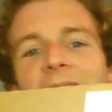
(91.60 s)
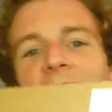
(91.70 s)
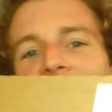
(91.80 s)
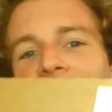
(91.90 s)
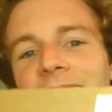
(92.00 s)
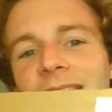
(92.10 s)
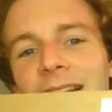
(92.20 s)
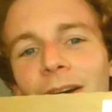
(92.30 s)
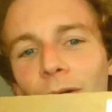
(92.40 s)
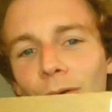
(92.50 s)
And
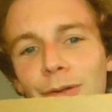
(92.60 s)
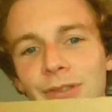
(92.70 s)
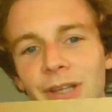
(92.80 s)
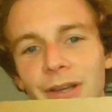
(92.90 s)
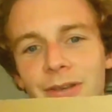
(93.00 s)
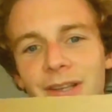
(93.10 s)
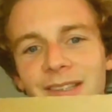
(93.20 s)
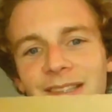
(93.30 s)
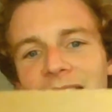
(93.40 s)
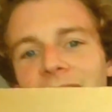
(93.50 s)
also you can
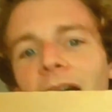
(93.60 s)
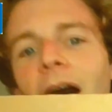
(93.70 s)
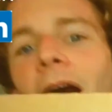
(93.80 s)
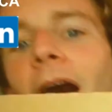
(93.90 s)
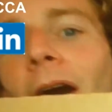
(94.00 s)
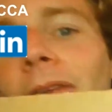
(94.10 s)
see on